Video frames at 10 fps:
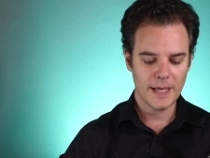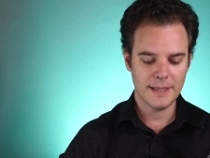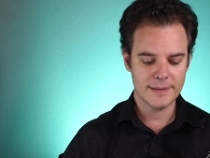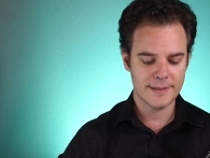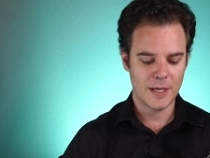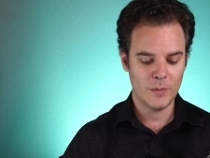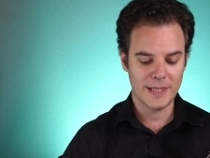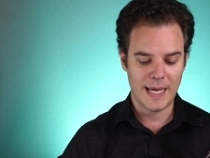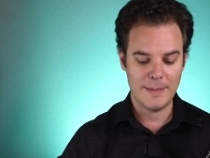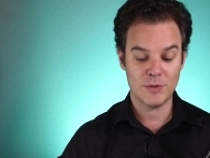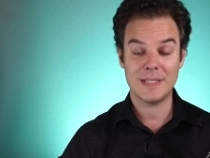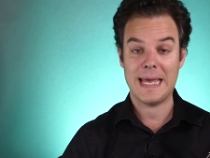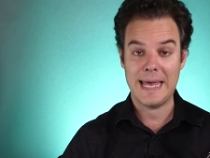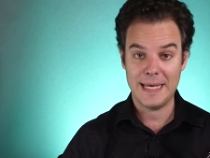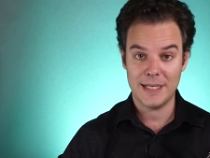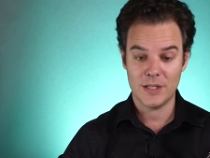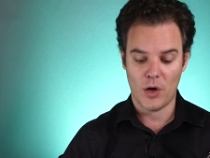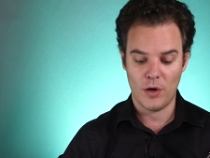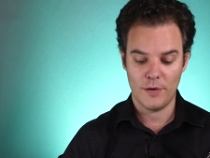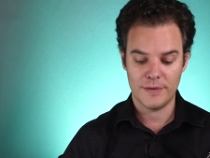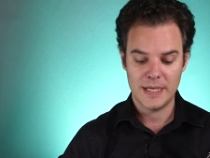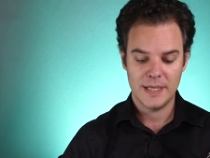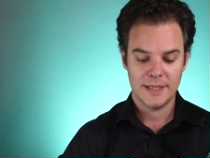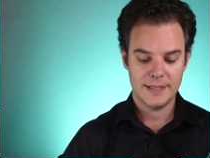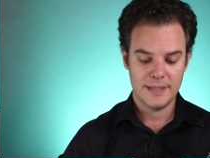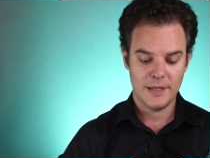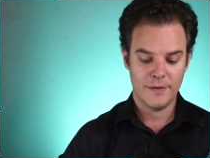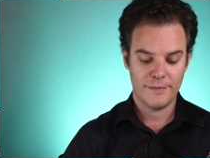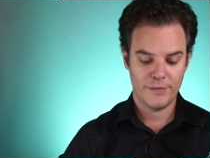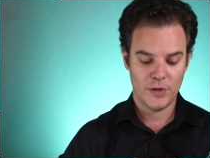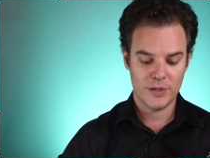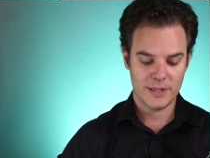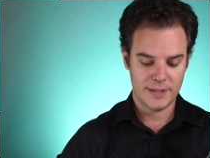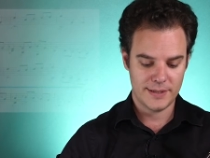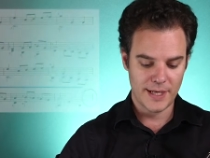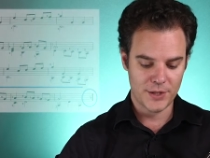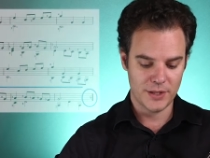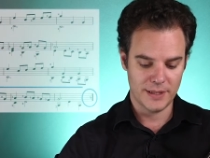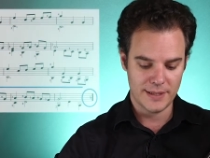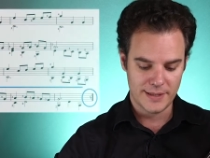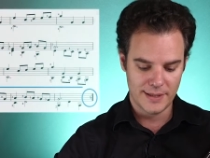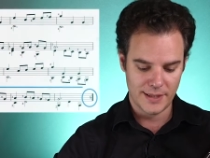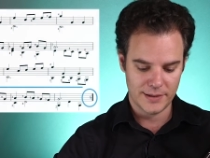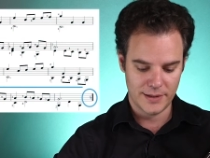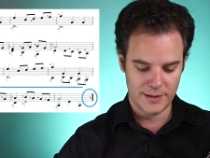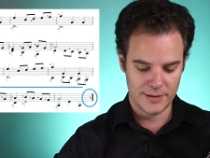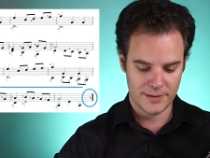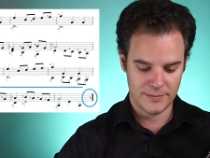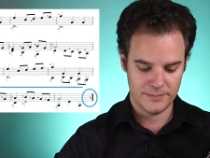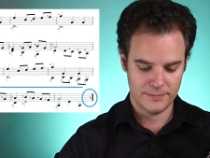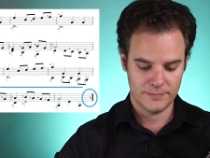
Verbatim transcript: let's say we came to the end of the first section. That sounds like this.